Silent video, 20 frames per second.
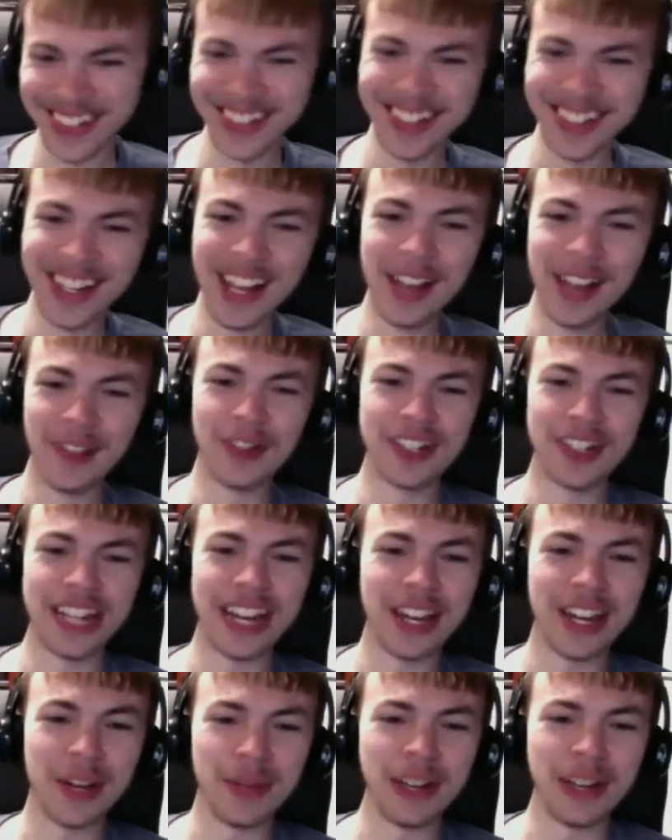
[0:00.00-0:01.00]
There's not
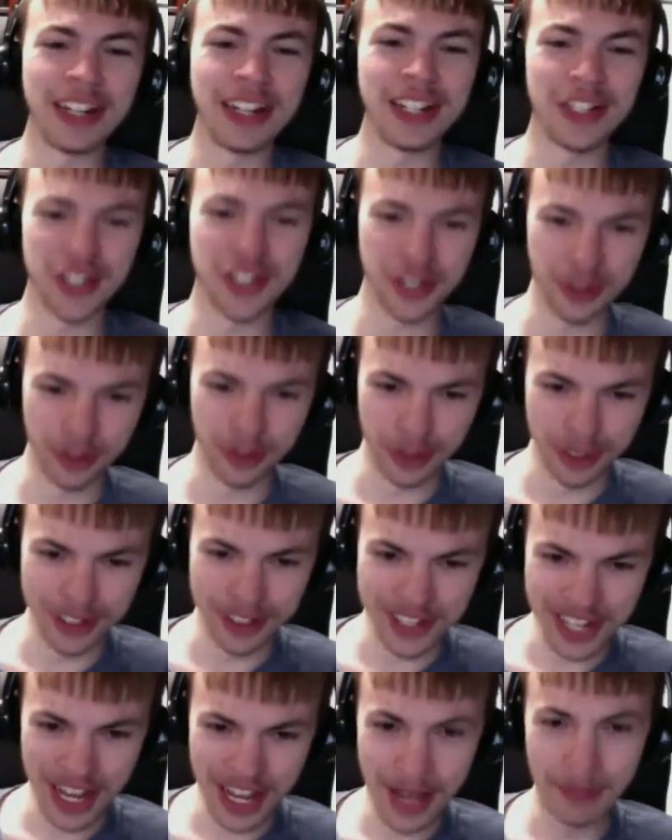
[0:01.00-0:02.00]
going to be any schools.
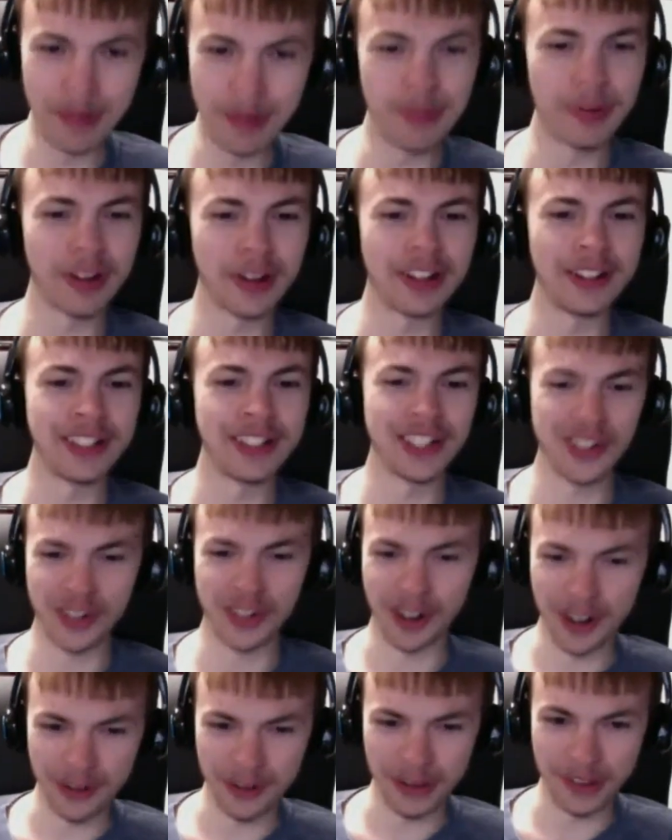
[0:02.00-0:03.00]
People are going to
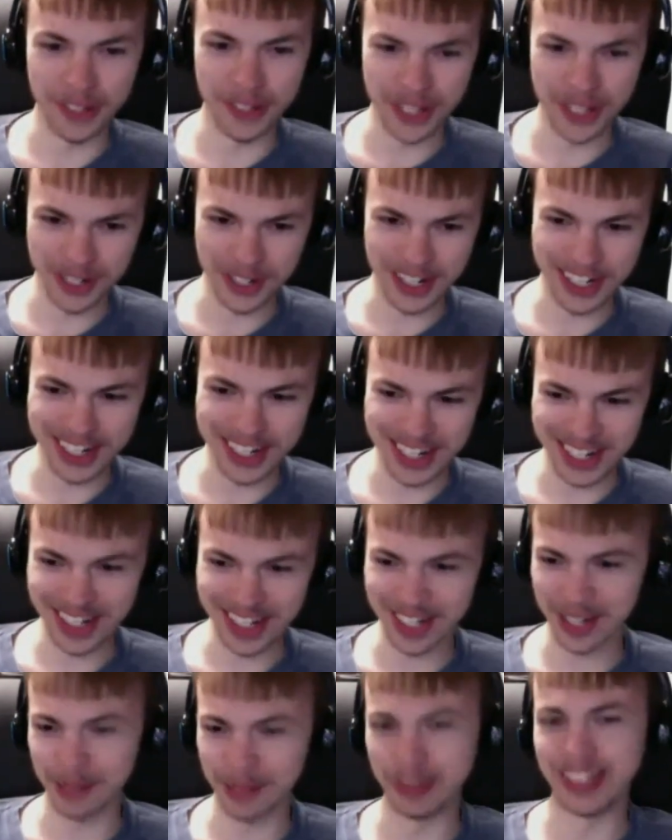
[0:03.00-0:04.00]
starve in the streets. It's going
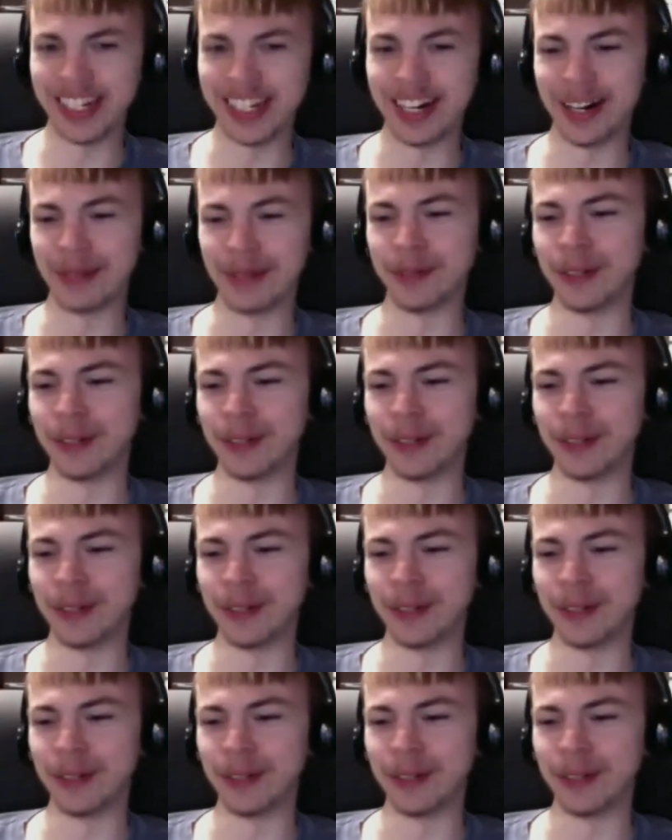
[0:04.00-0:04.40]
to be terrible.